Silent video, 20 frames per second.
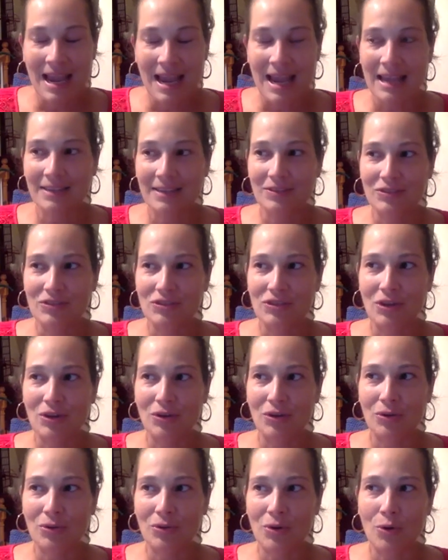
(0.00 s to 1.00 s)
And
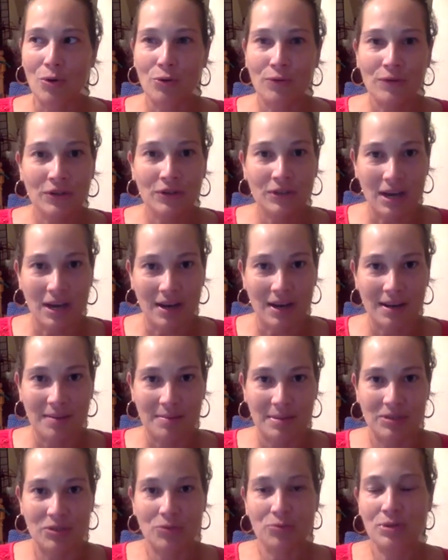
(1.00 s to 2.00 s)
so over time,
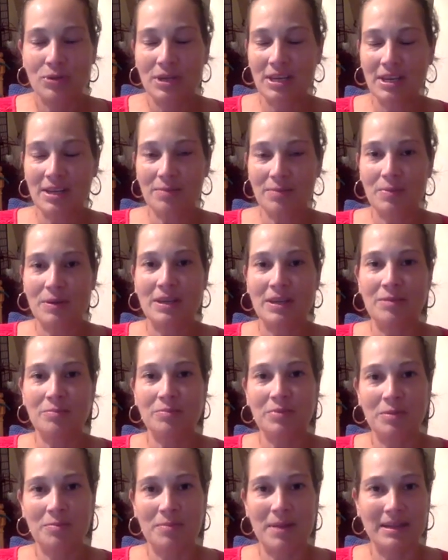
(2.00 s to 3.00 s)
as you keep
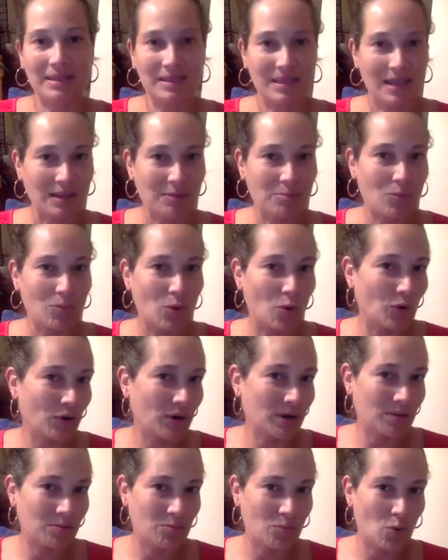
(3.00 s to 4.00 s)
implementing more
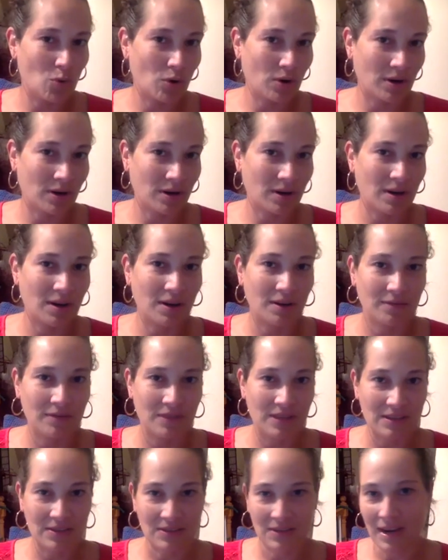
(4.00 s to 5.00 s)
and more of
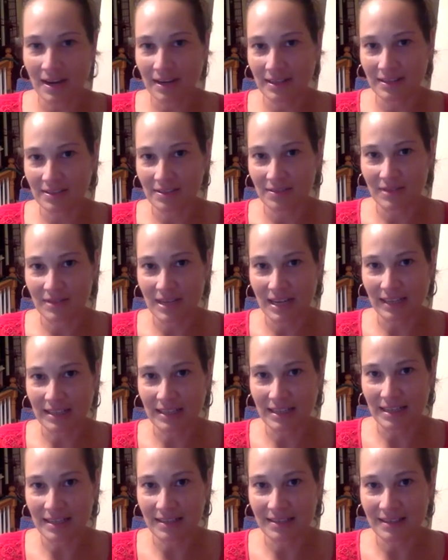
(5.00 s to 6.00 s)
these kinds of
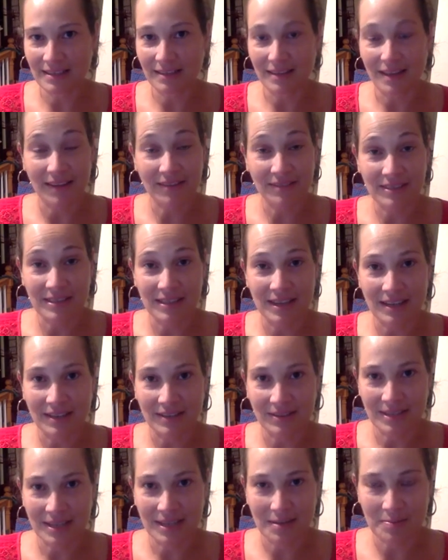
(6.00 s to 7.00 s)
techniques and
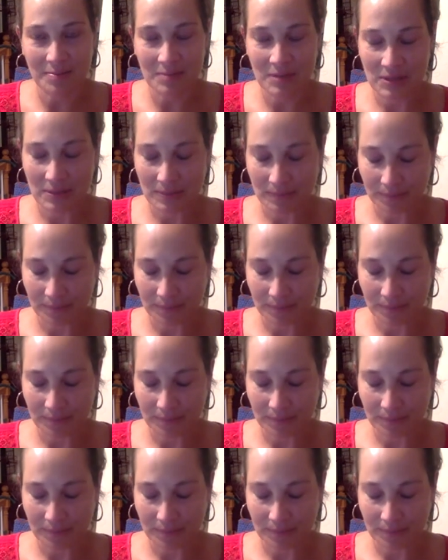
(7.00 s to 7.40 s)
lifestyle tips,